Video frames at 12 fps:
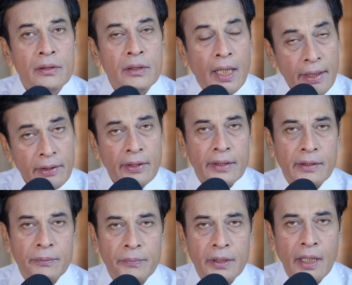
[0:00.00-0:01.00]

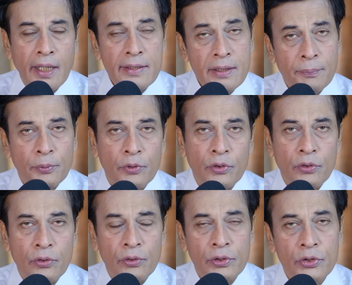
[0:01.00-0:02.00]
thyroidectomy as a
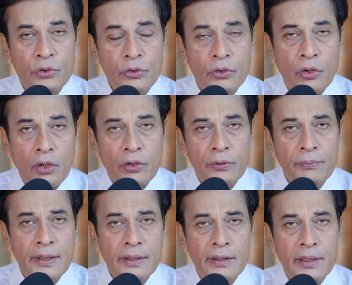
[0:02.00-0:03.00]
protocol to
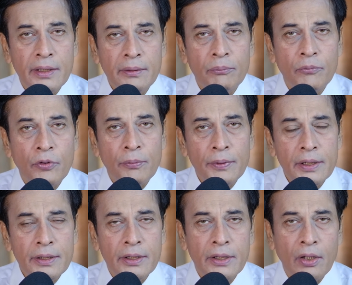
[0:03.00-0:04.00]
document the
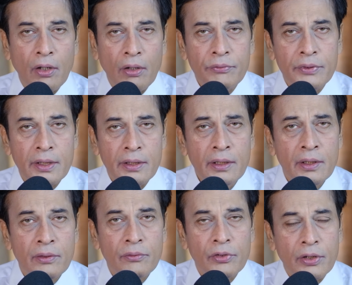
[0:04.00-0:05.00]
mobility of the
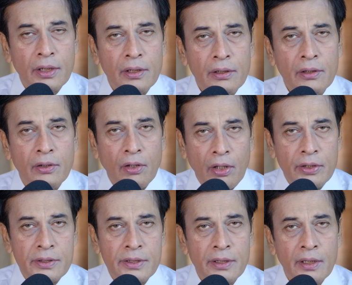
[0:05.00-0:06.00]
vocal
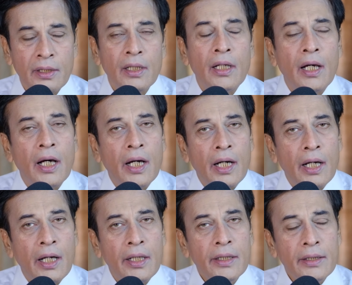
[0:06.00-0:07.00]
cords.
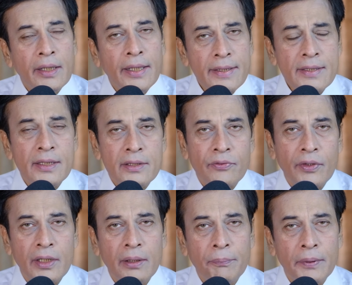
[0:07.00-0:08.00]
In cases
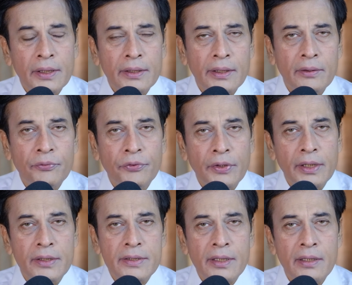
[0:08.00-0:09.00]
where the patient
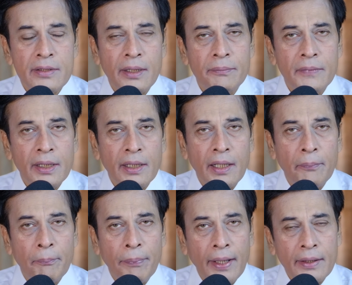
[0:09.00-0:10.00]
feels something
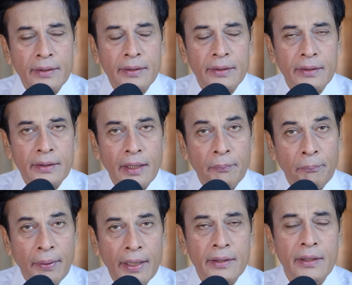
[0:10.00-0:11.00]

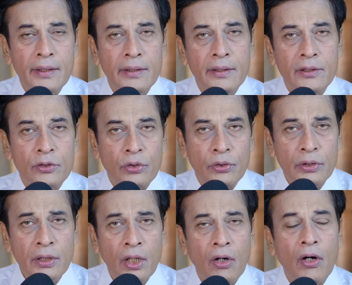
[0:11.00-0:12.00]
impacting in the
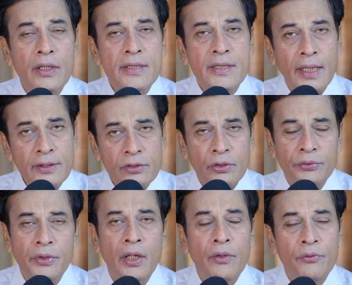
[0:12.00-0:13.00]
throat or sense of
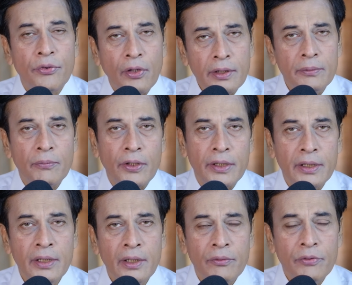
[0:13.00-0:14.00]
foreign body,
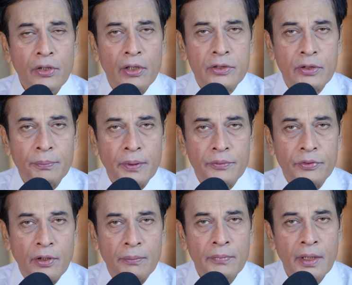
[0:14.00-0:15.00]
we also
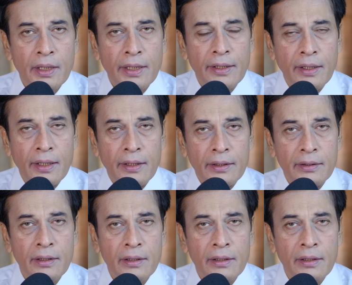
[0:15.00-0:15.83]
perform indirect